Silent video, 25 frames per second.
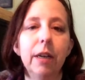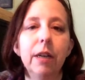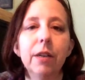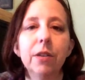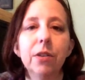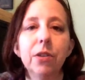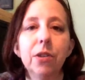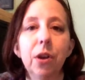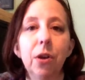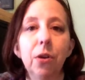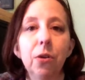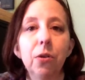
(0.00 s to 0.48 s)

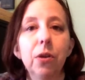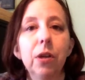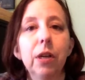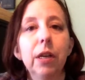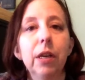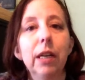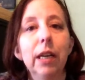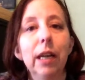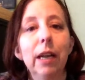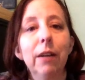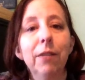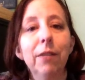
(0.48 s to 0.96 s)
So
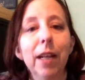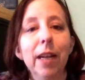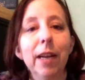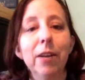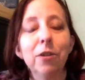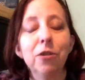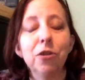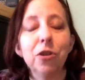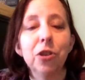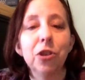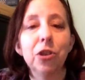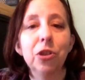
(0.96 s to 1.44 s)
if that
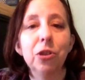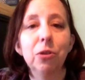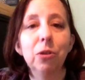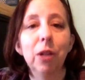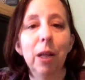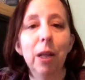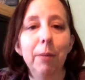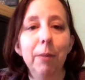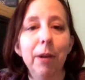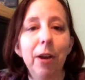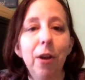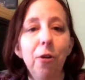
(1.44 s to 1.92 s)
interests you,
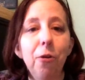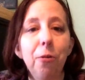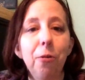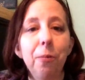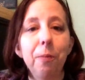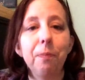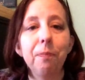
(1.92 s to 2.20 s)
let me know.